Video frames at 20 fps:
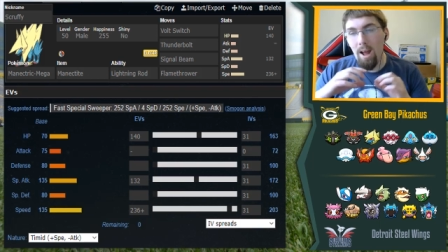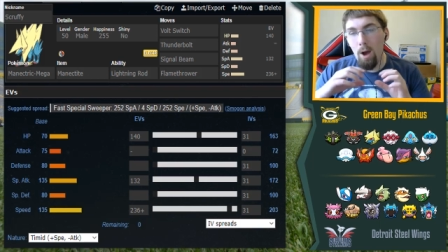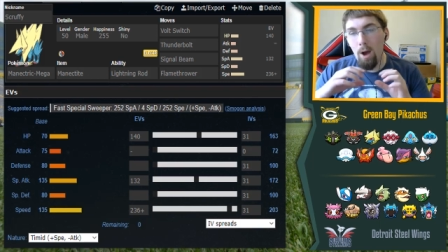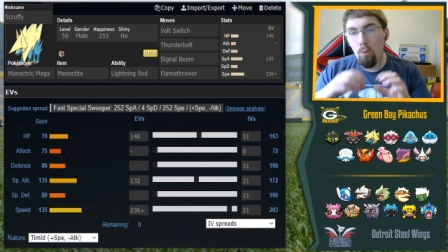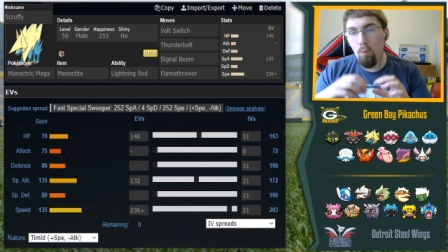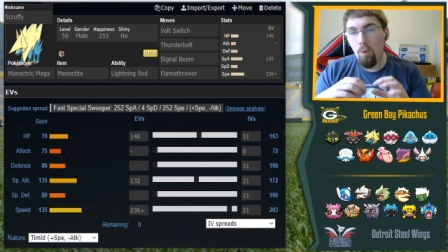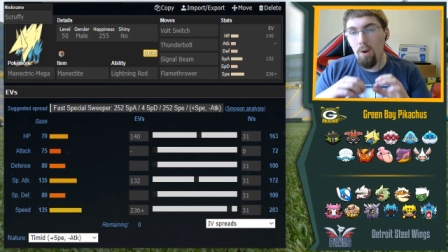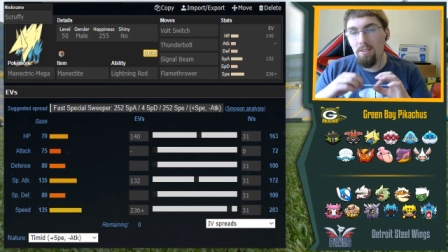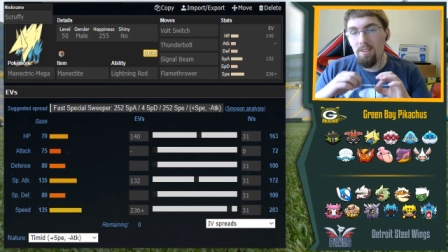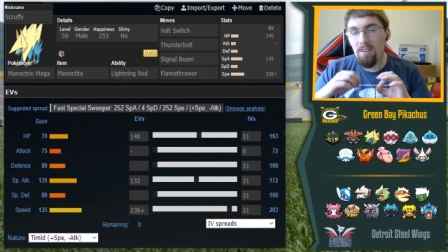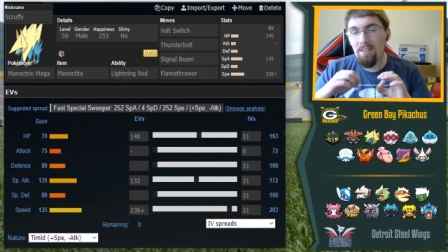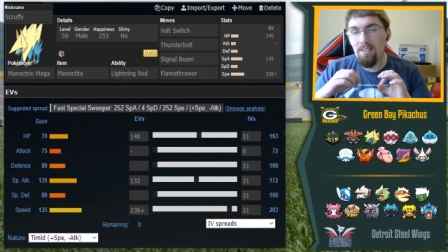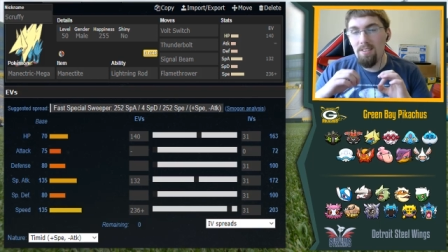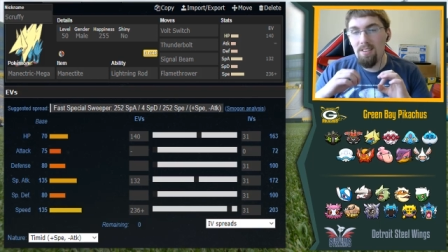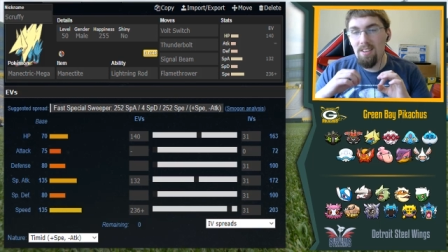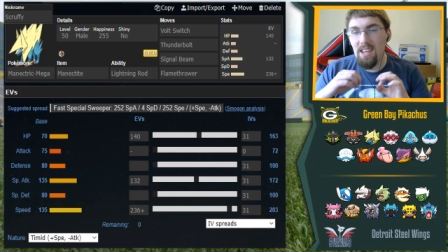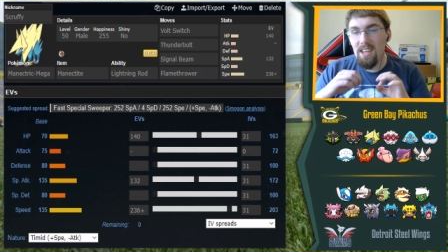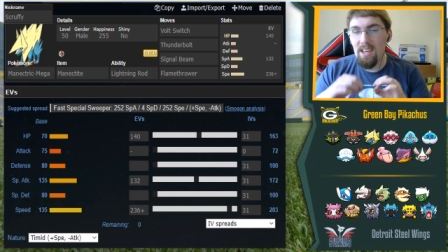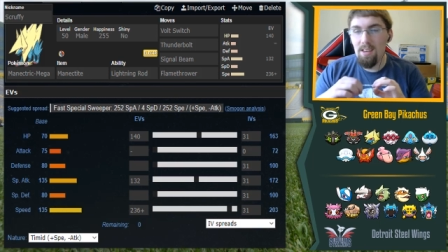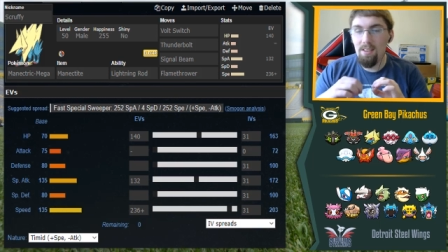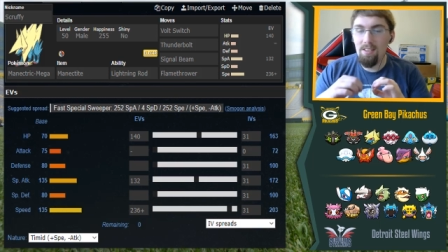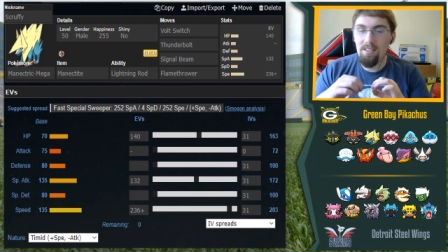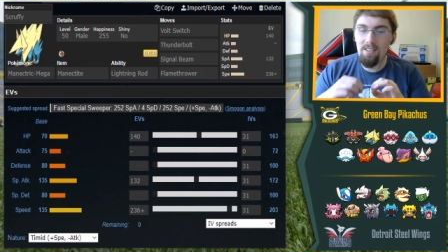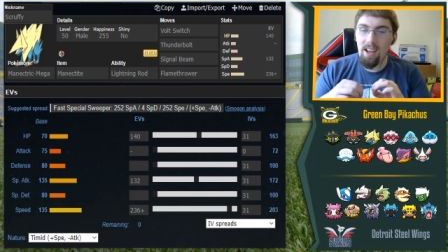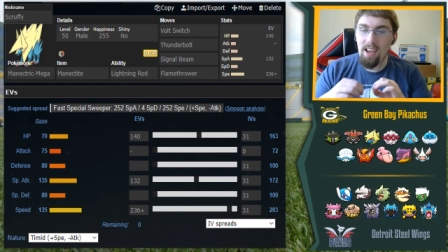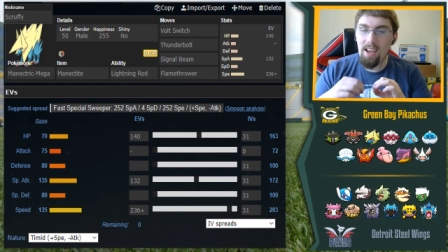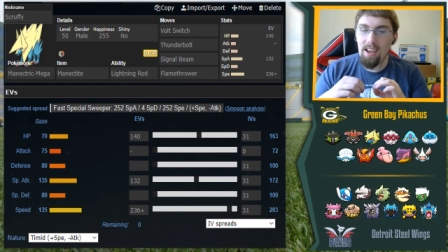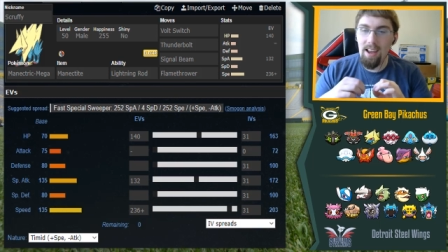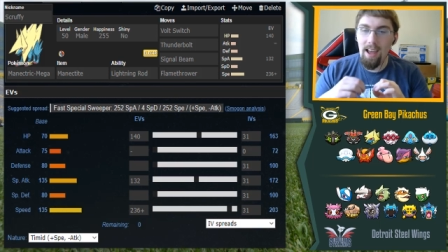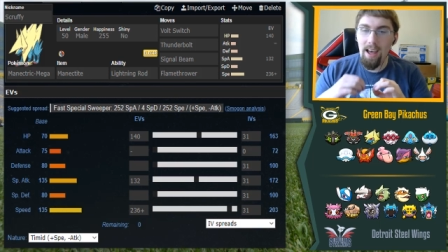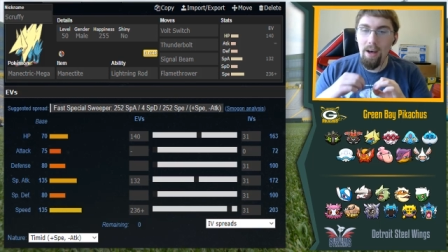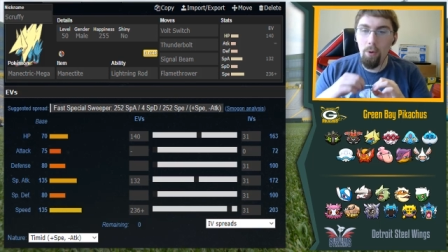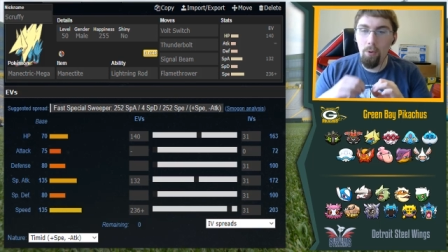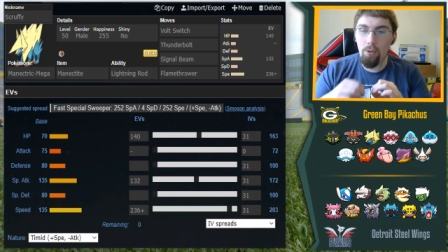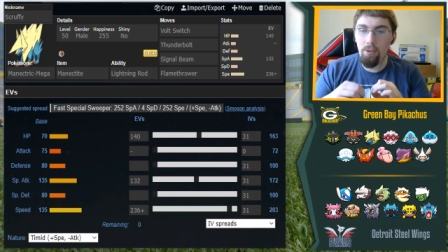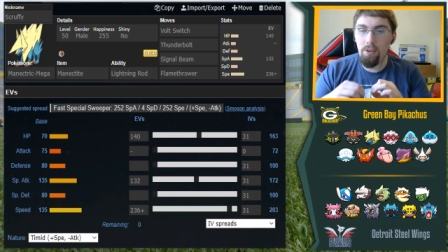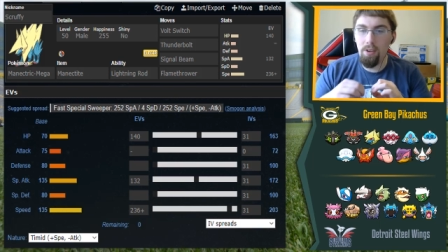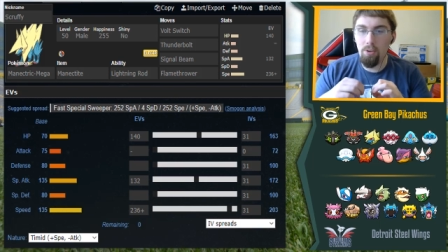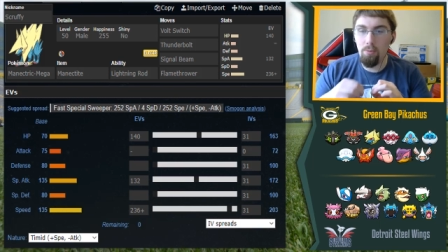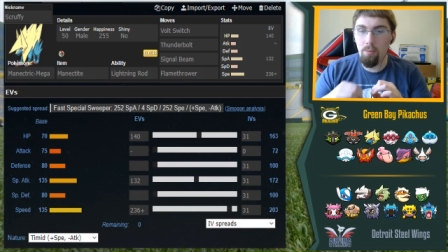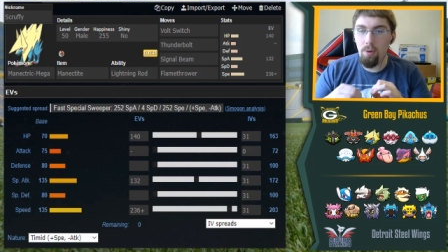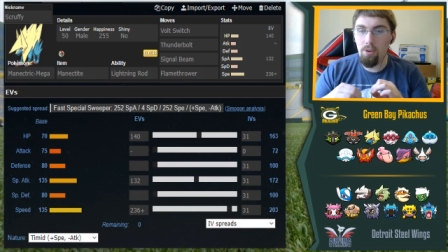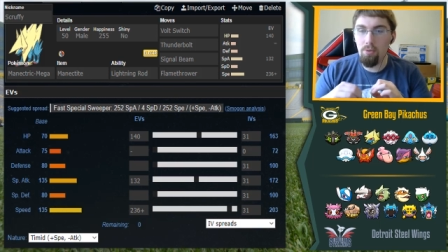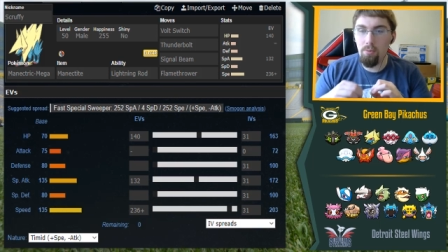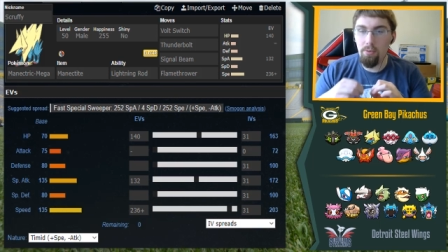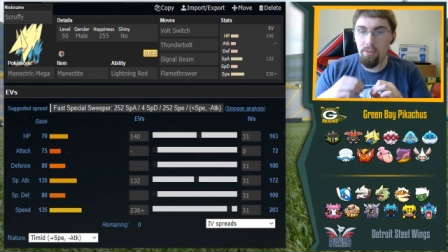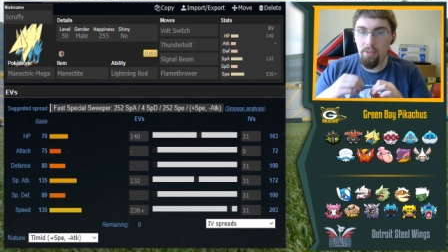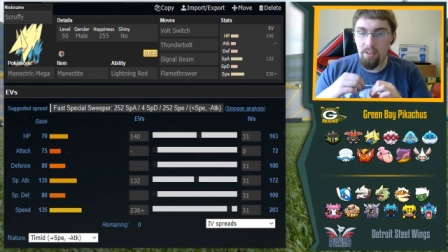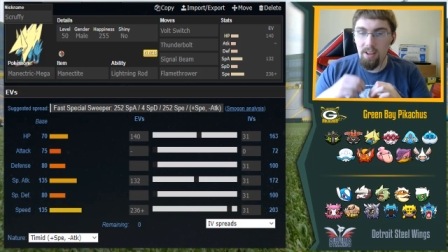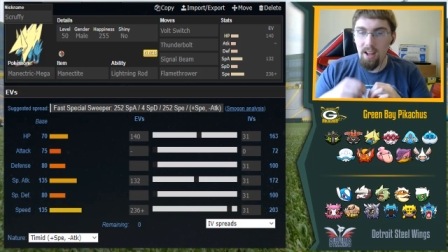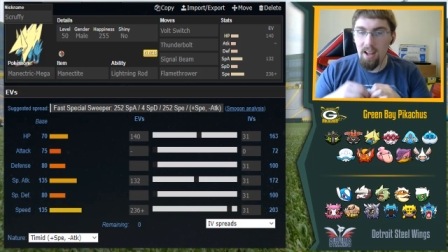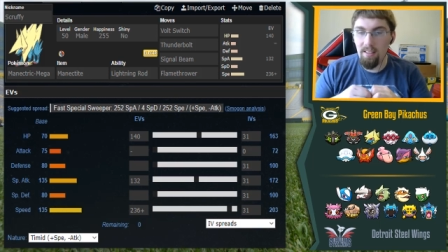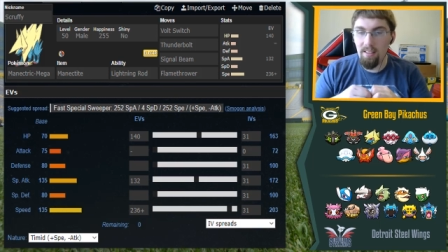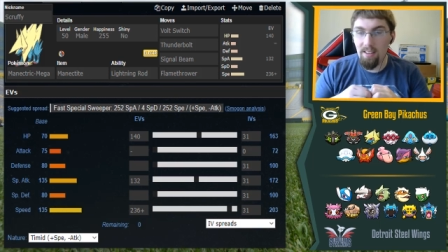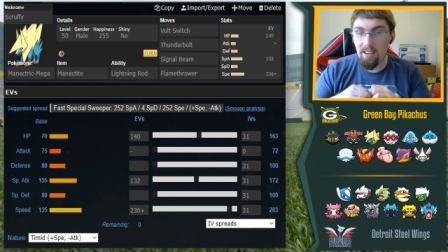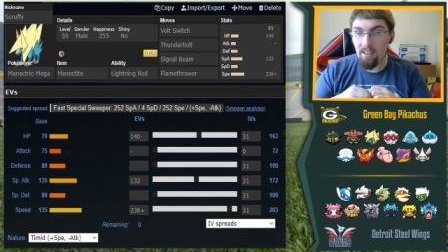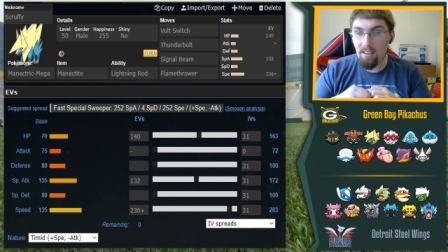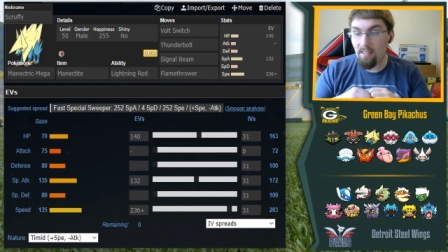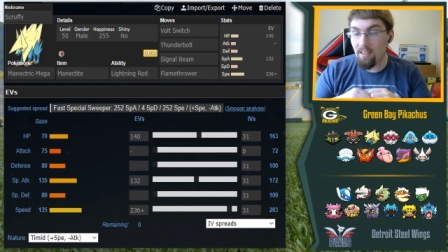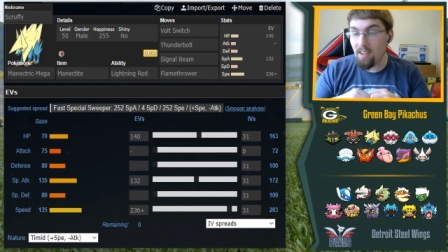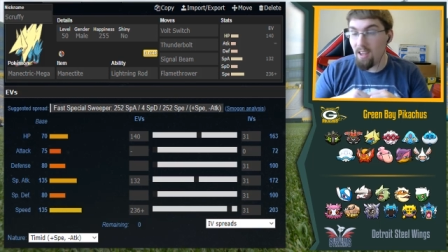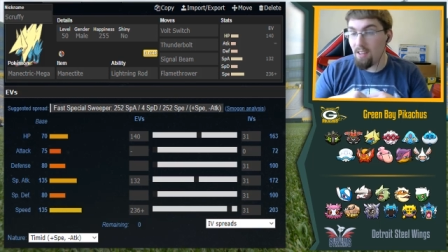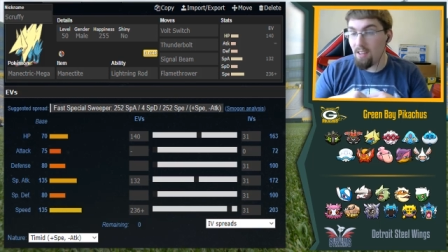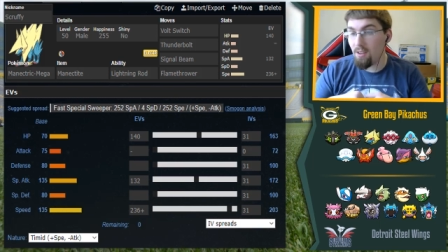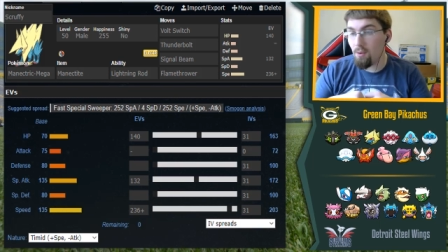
I wasn't keep staying healthy as much with Lickilicky.